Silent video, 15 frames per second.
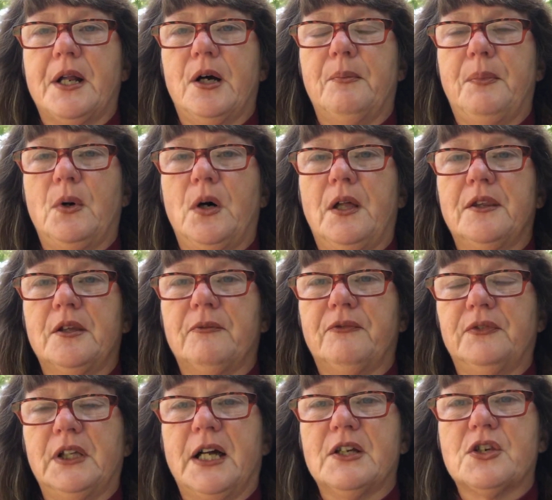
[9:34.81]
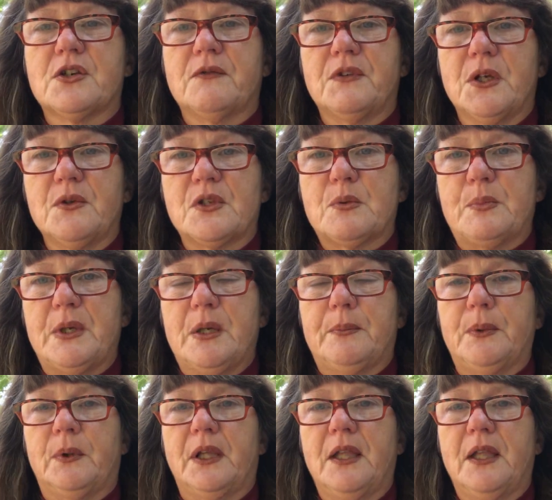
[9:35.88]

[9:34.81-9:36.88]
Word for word: upon the flesh of those people,